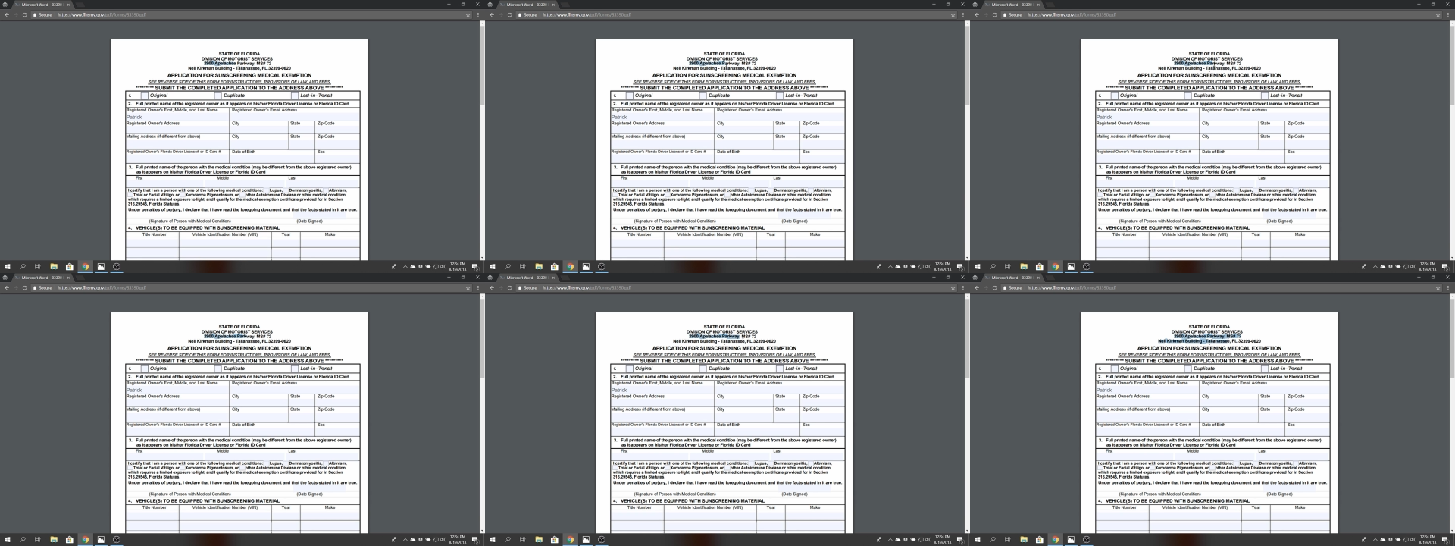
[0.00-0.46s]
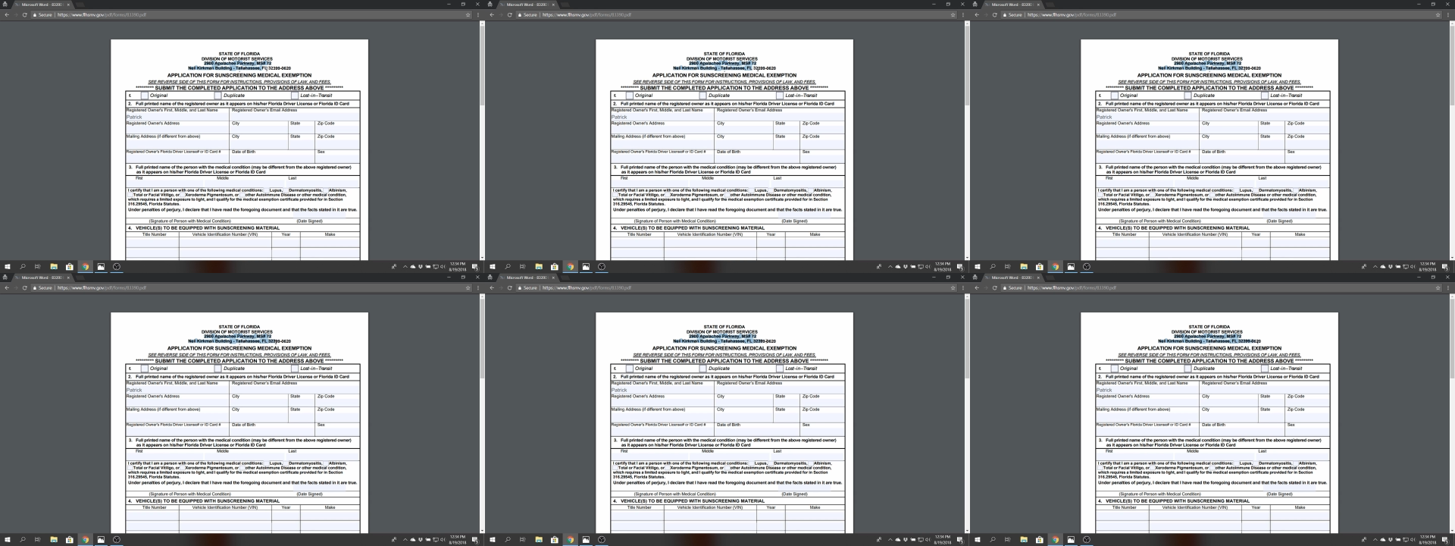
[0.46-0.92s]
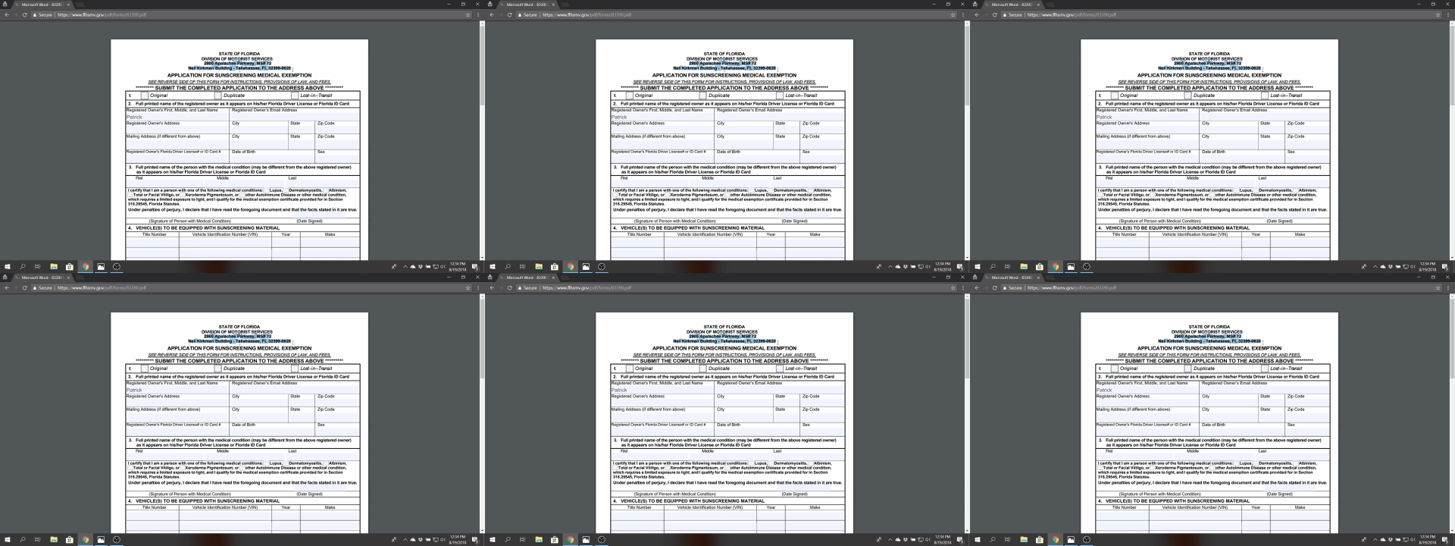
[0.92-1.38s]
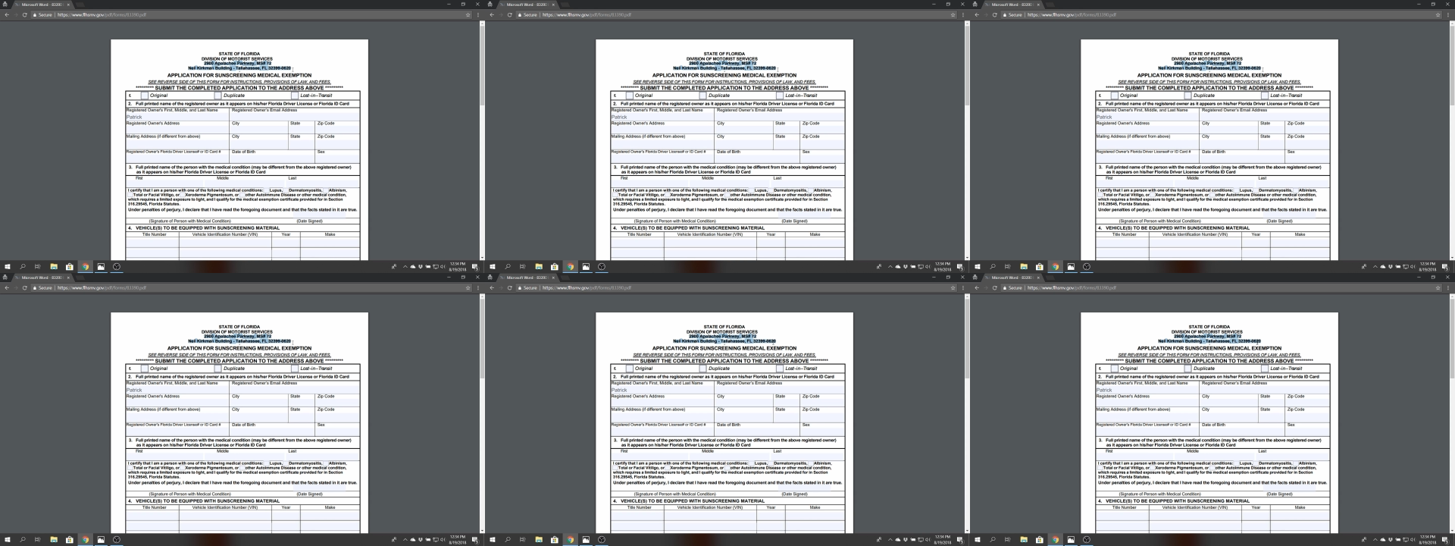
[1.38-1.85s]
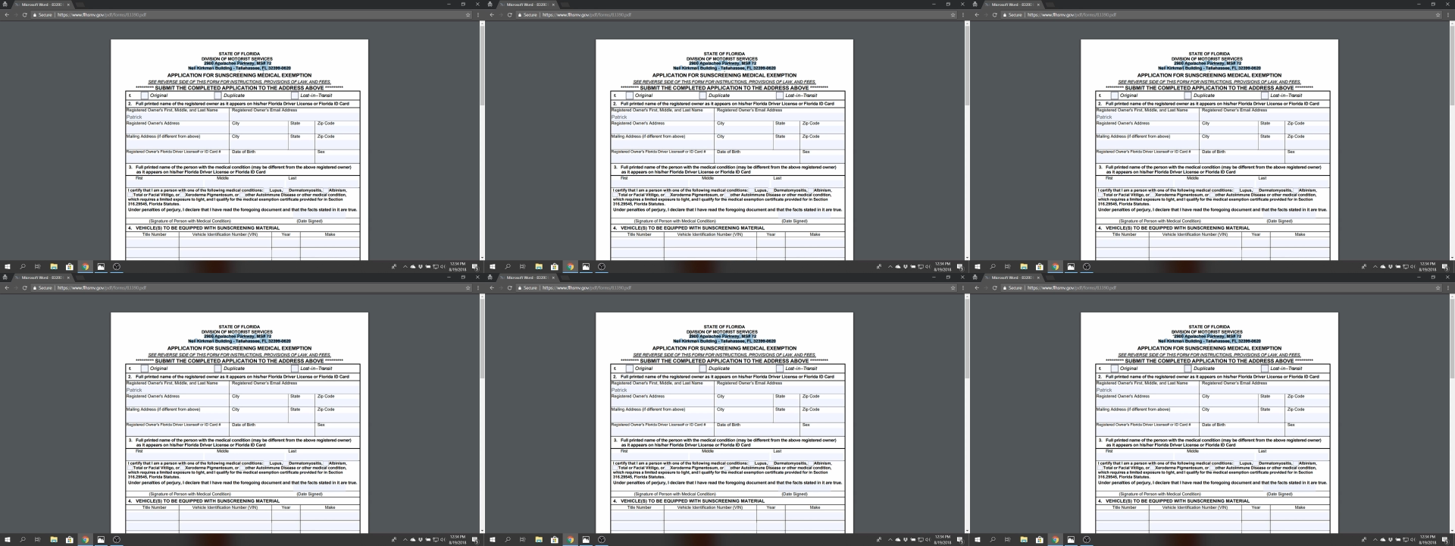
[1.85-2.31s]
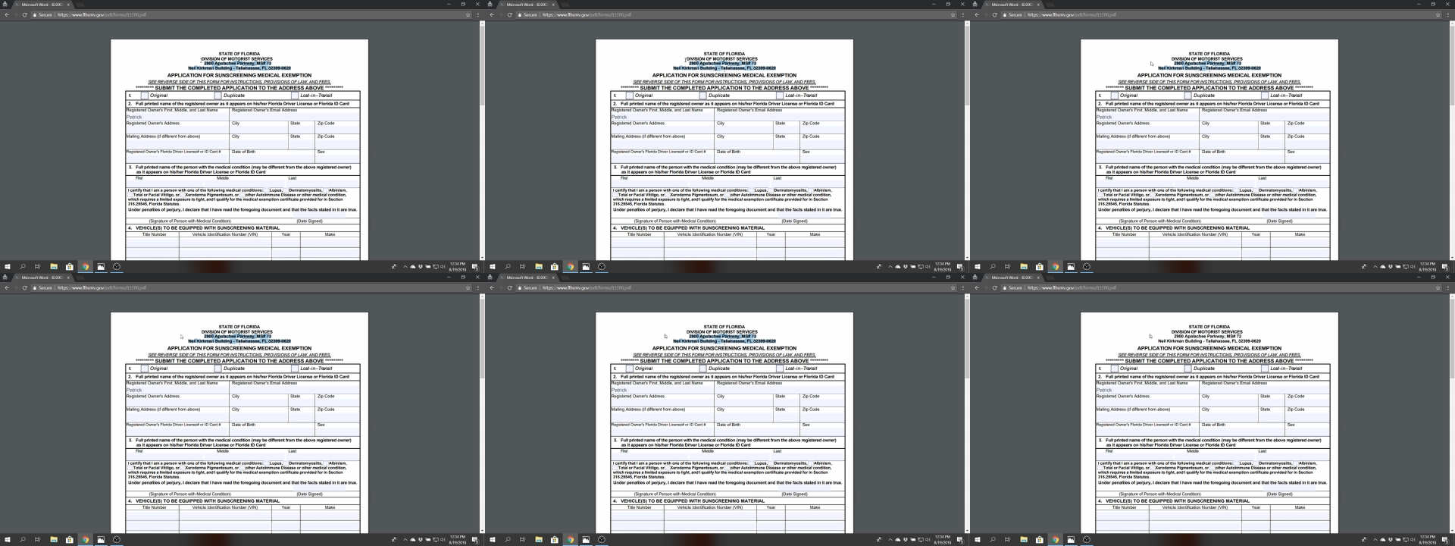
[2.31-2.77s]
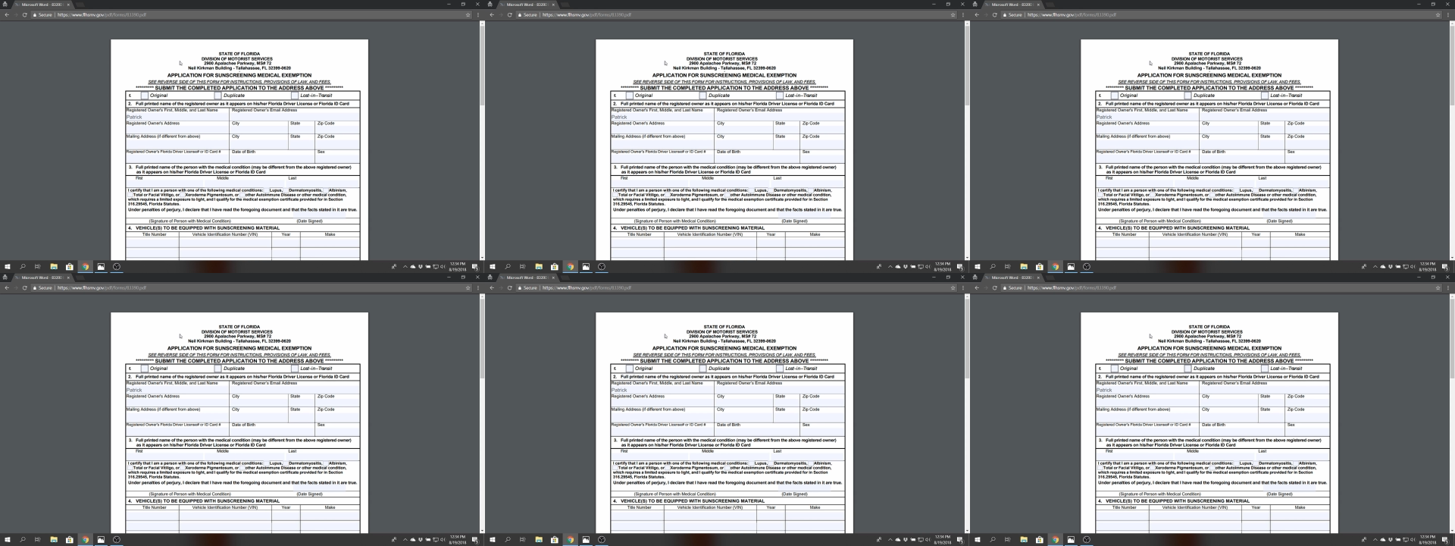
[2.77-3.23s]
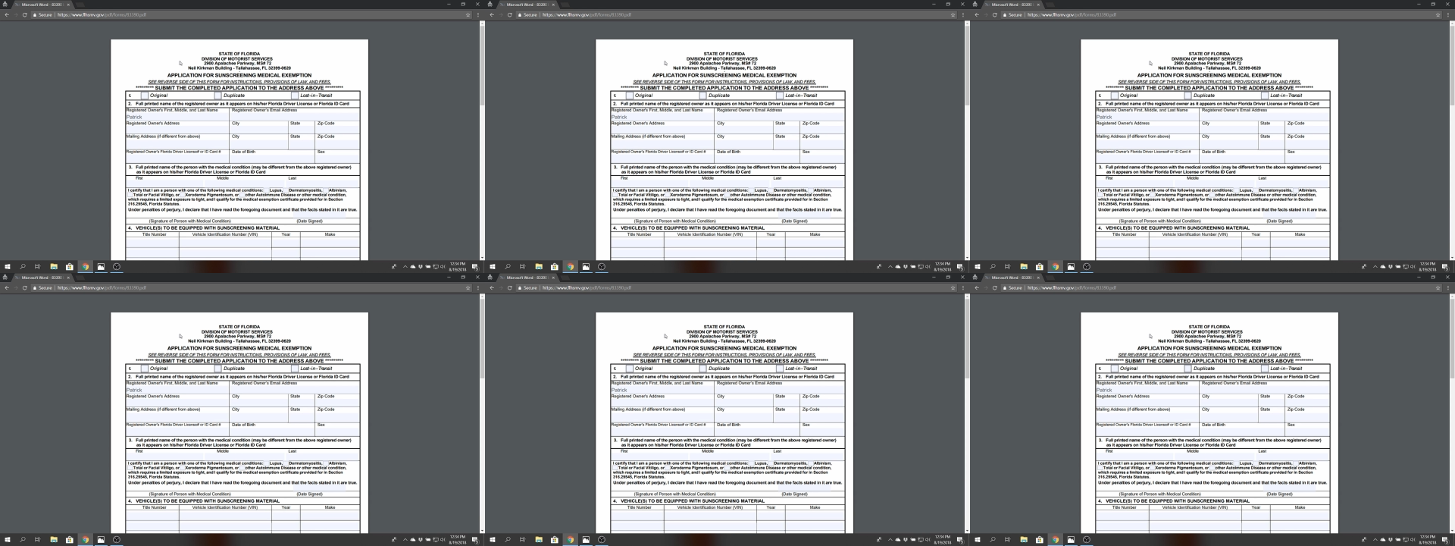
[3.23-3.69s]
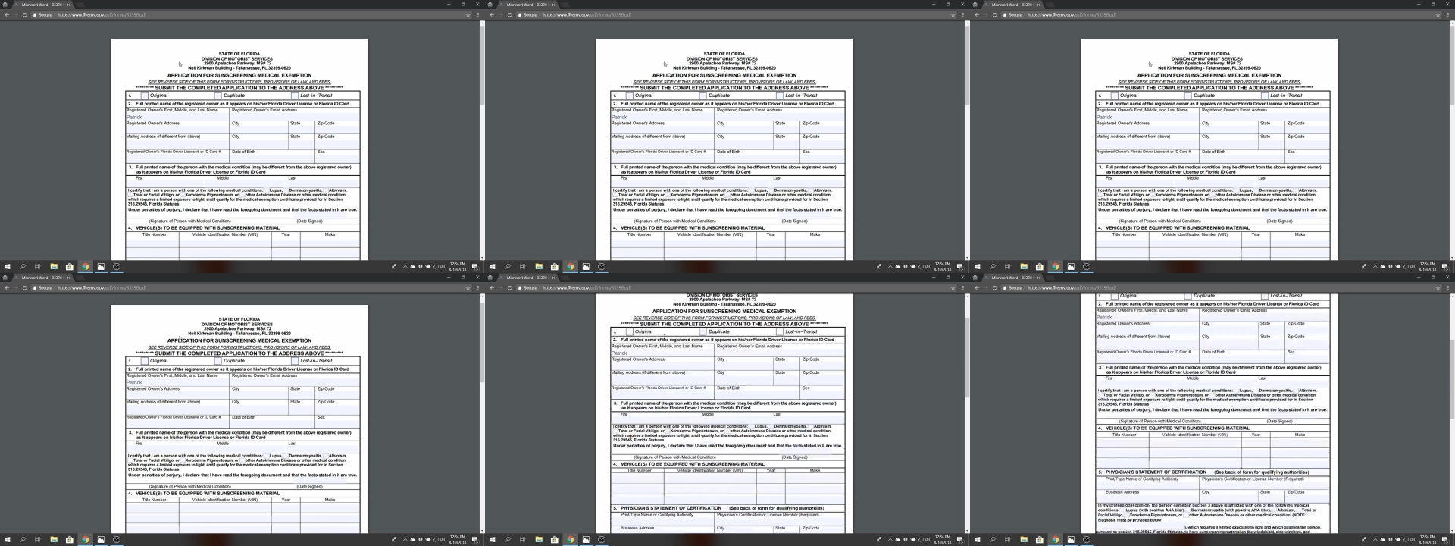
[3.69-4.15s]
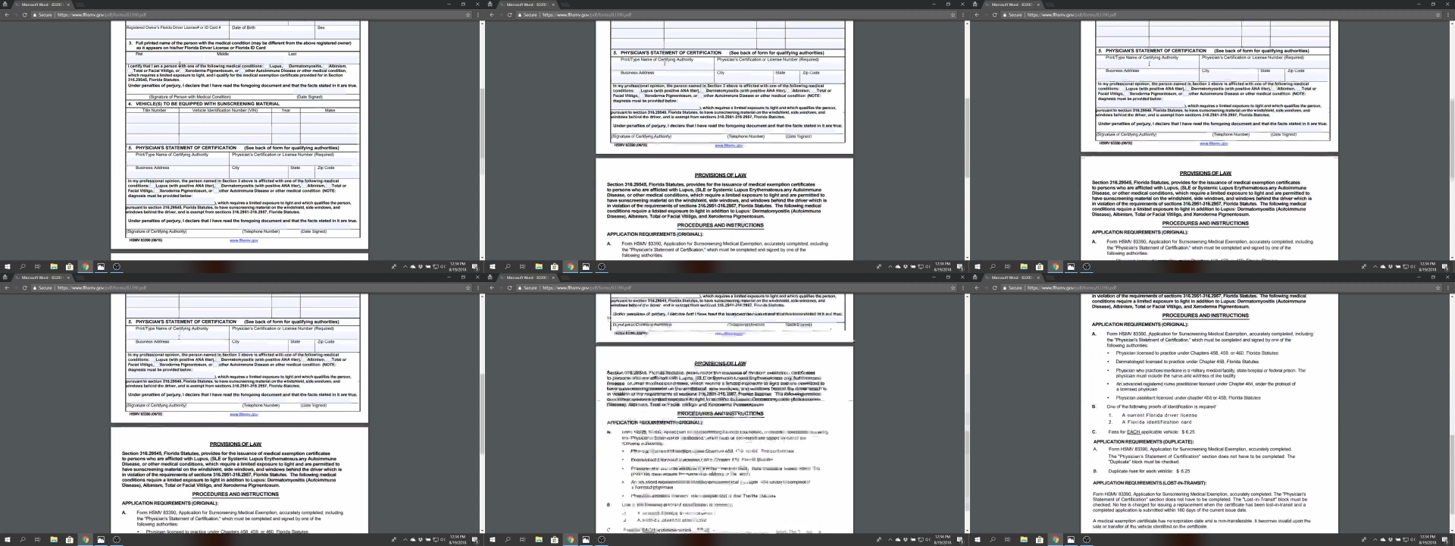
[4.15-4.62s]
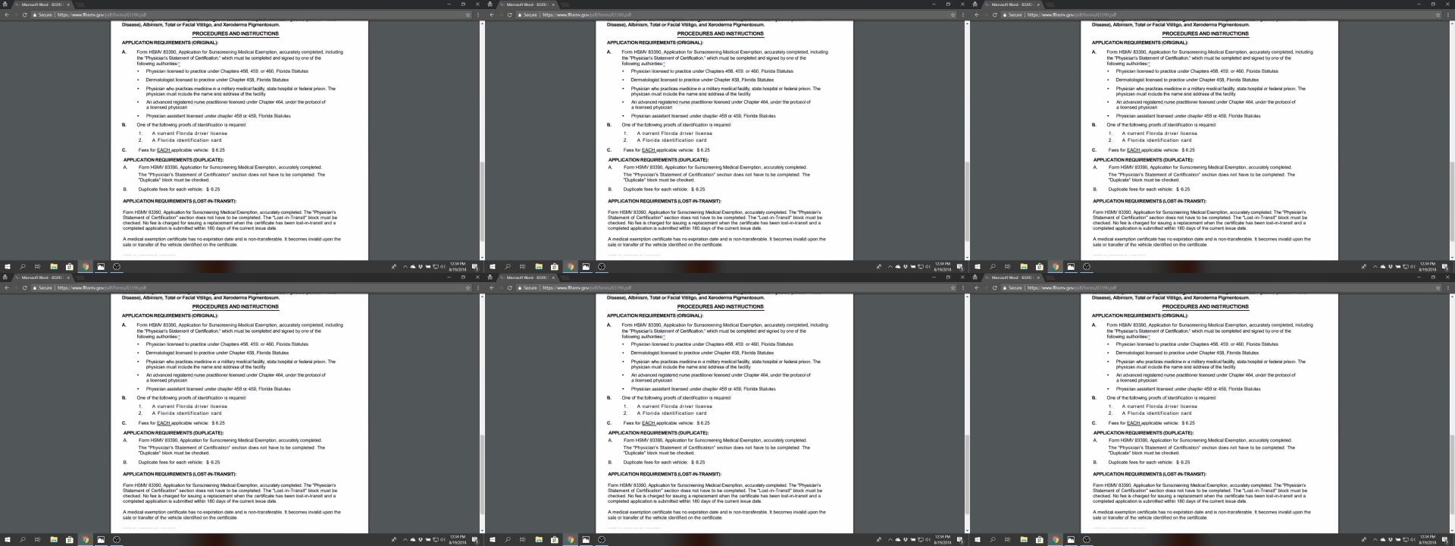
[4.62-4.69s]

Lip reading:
(no speaker visible)